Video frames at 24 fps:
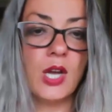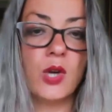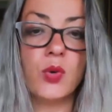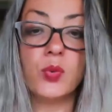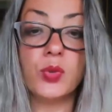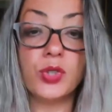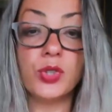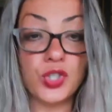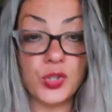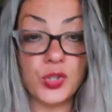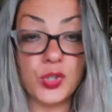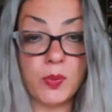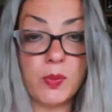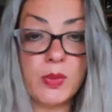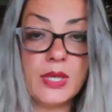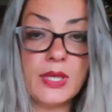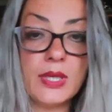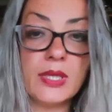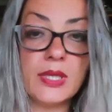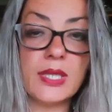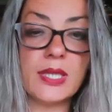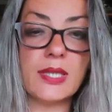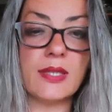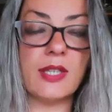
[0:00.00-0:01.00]
which
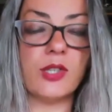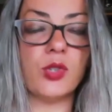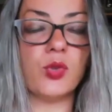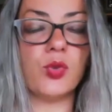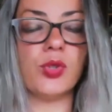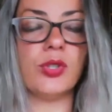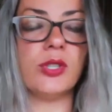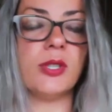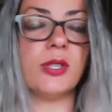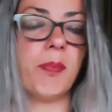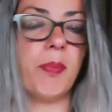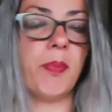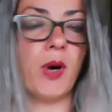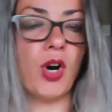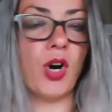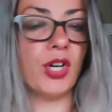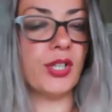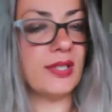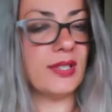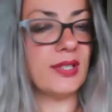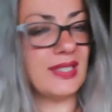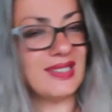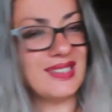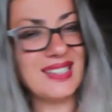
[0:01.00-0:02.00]
means that you
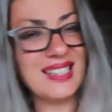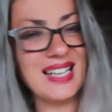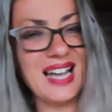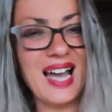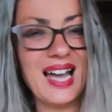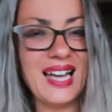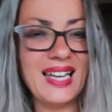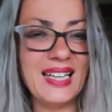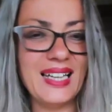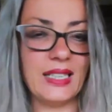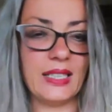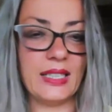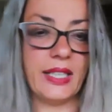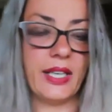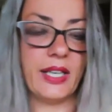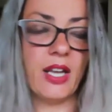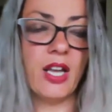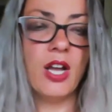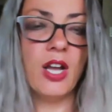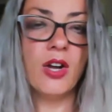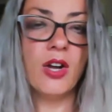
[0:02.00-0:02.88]
depart entirely